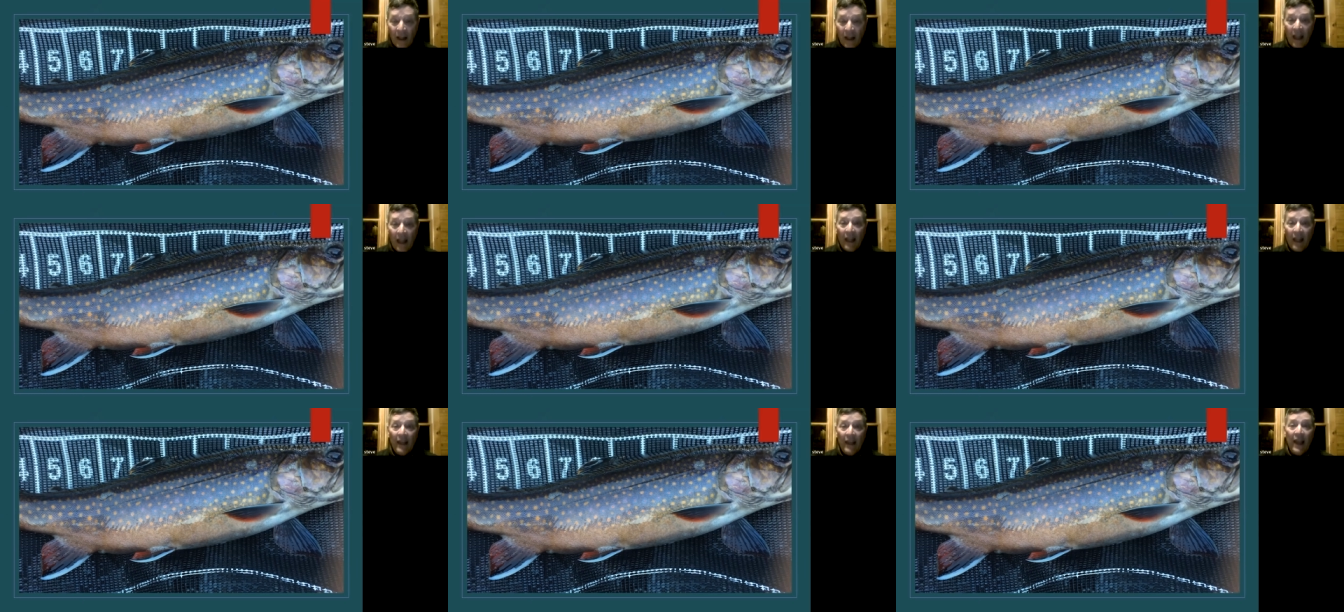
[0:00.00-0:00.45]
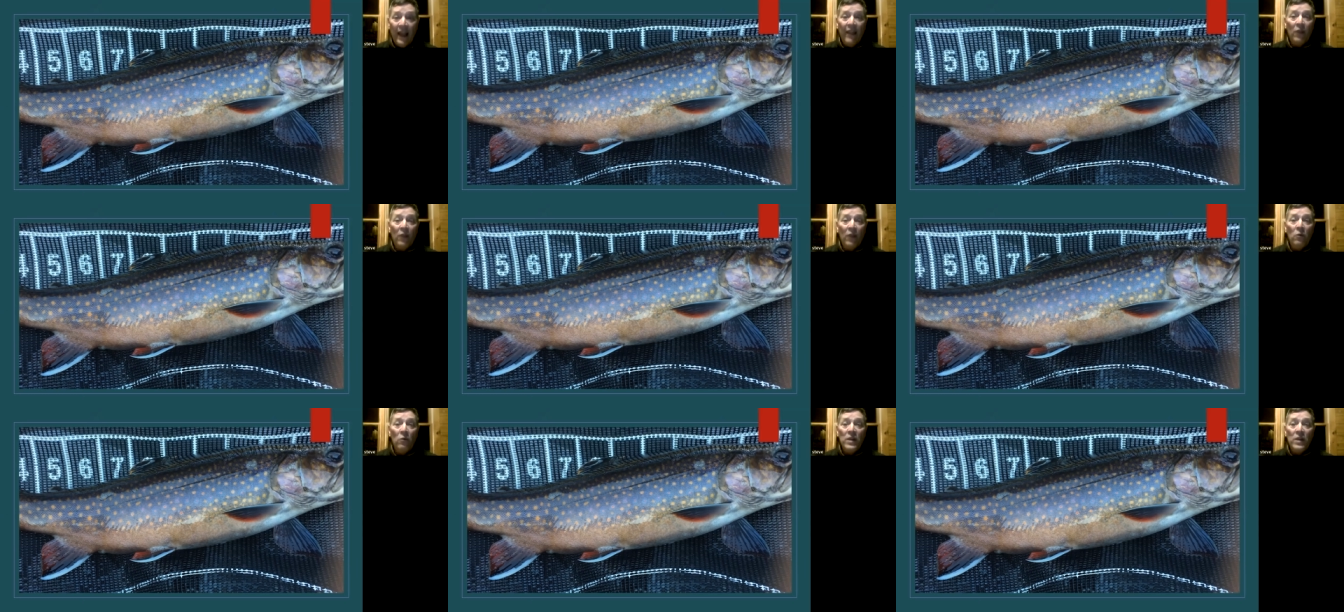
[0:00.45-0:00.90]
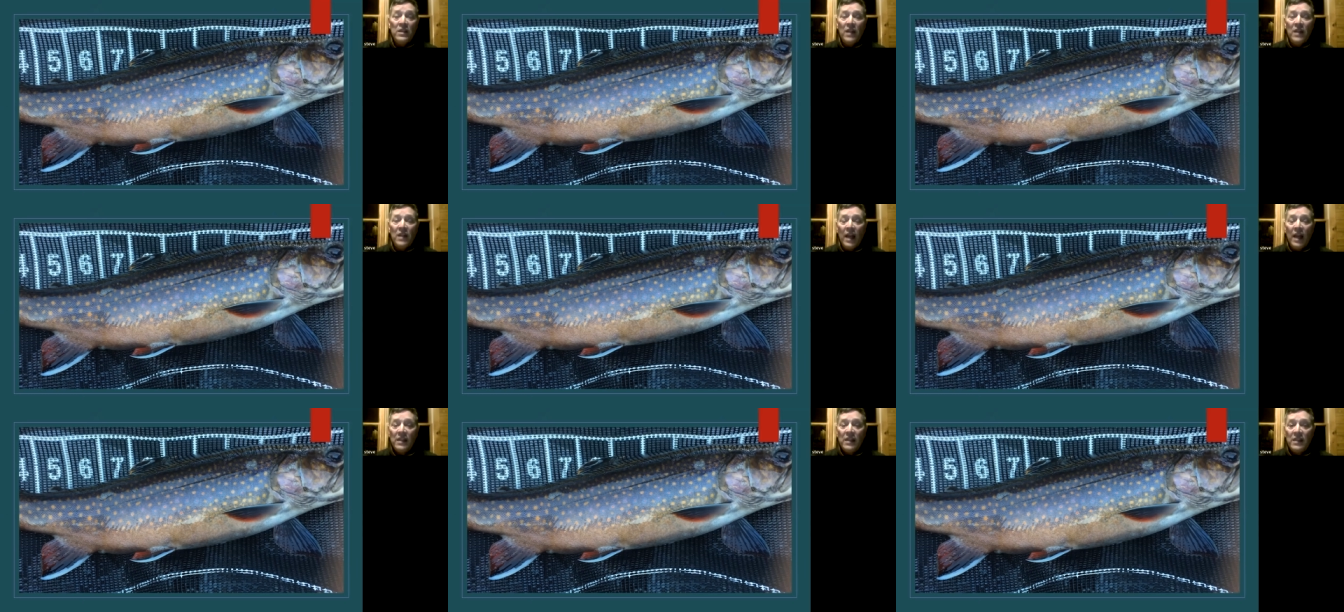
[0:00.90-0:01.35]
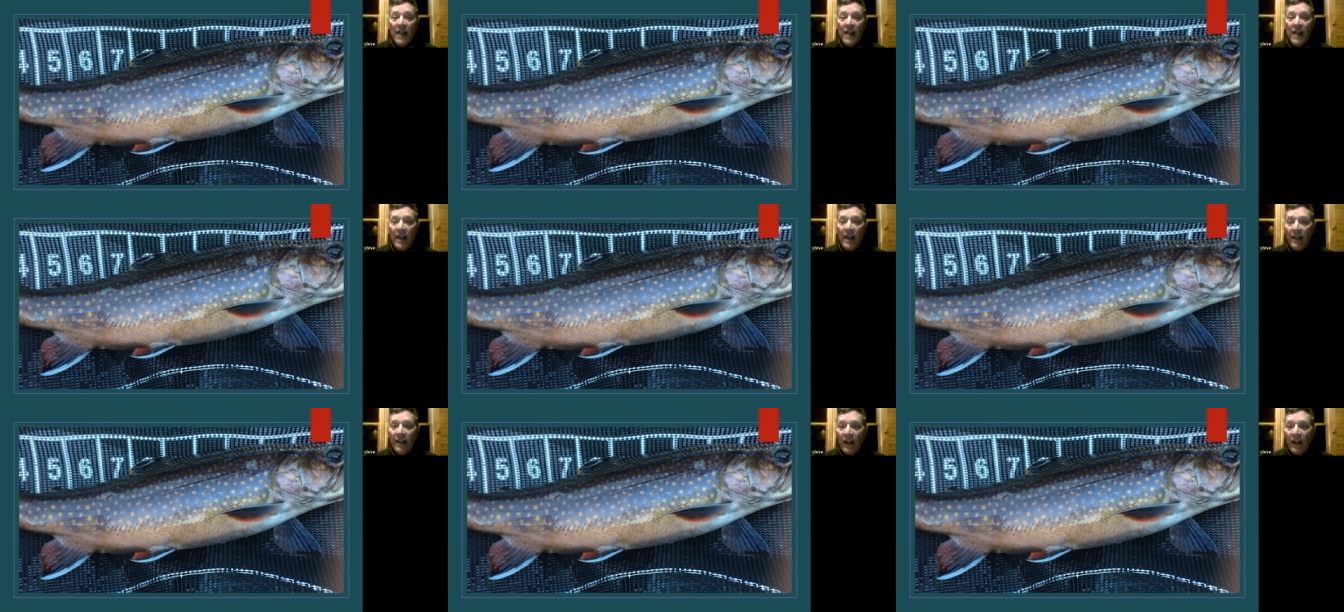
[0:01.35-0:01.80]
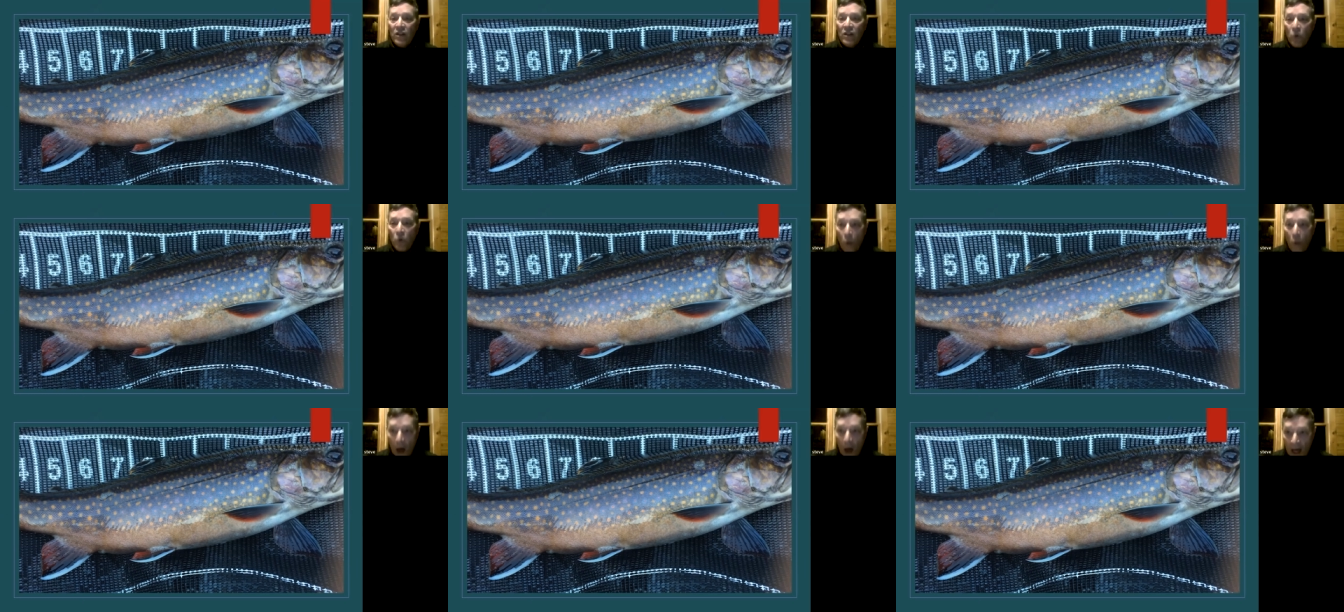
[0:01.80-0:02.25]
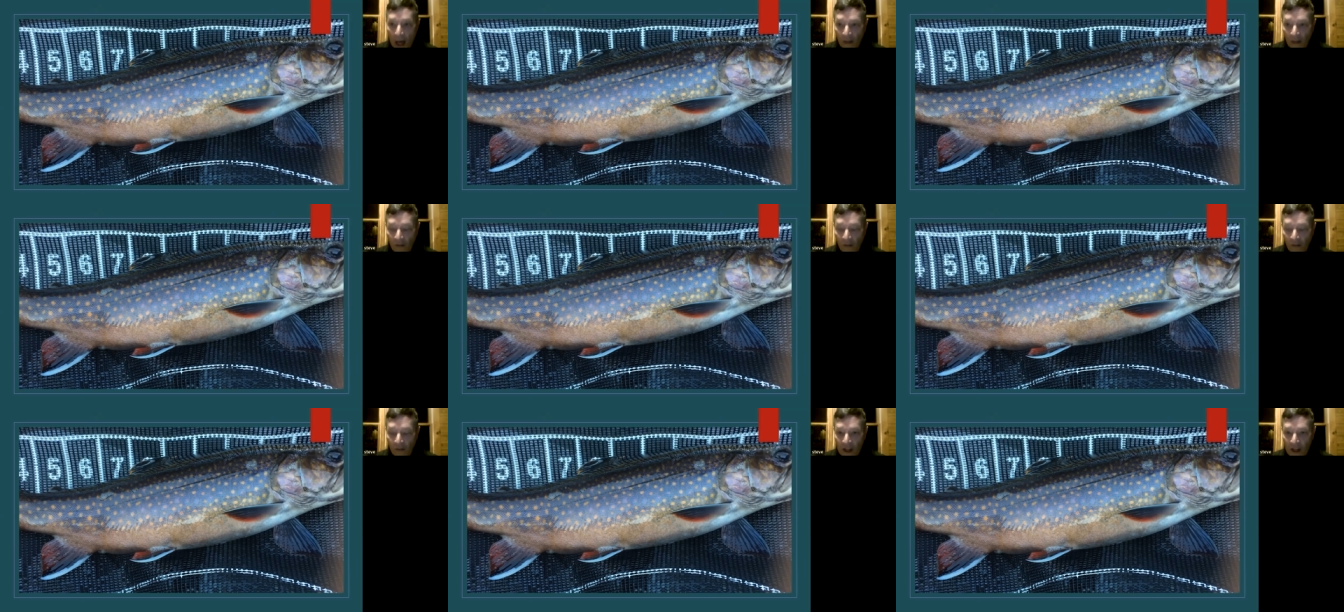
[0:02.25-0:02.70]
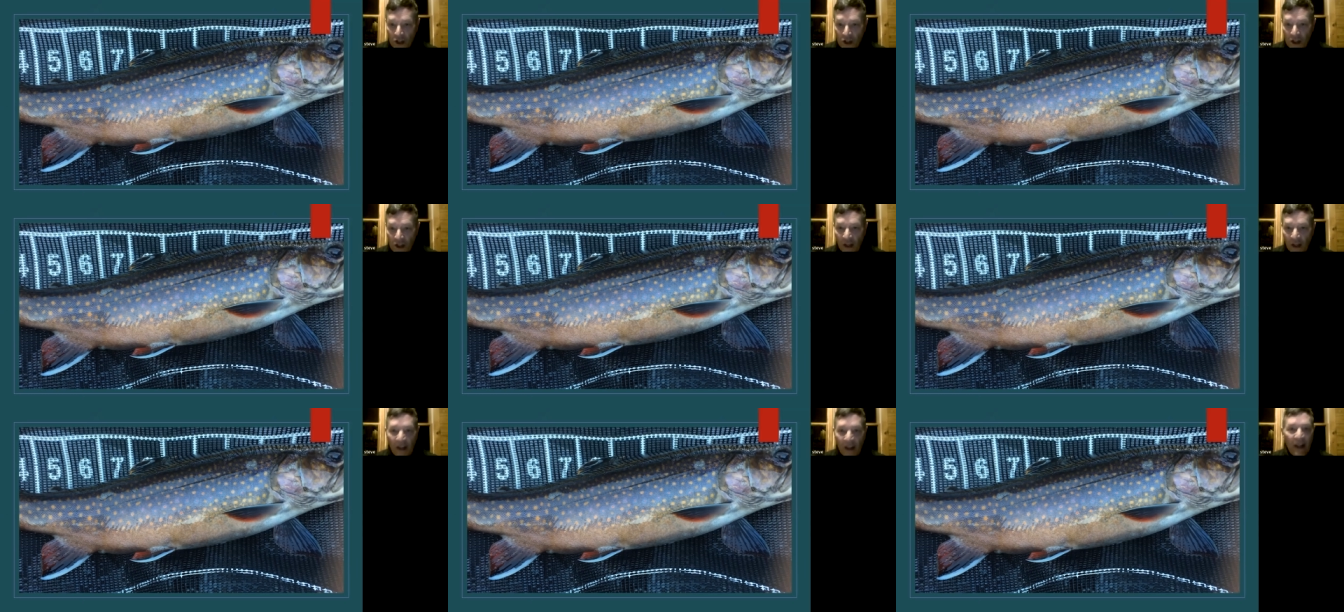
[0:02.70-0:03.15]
And again, the reason I say that it's a wild fish